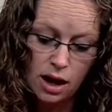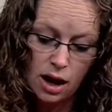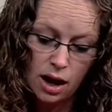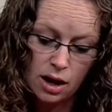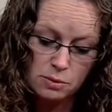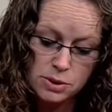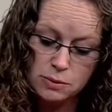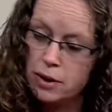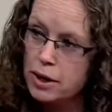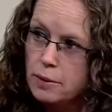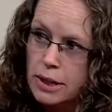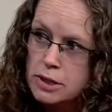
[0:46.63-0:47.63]
um, some
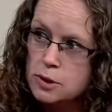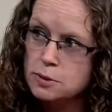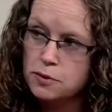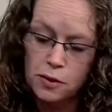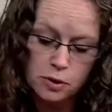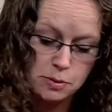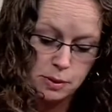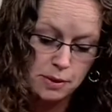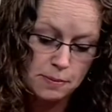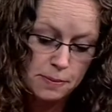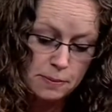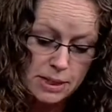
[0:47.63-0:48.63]
ready-made soups for those busy,
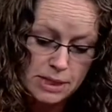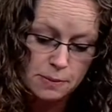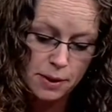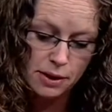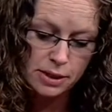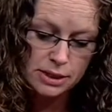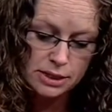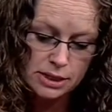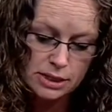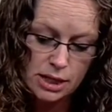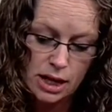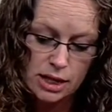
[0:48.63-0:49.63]
busy
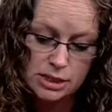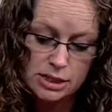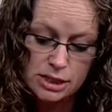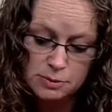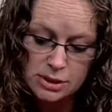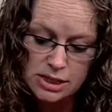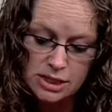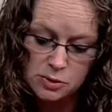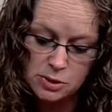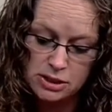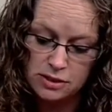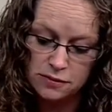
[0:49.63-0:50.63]
parents, uh, Steep Tea,
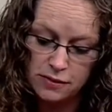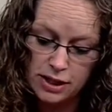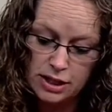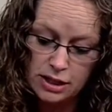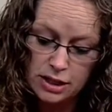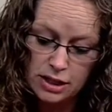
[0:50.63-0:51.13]
Twist of Fate,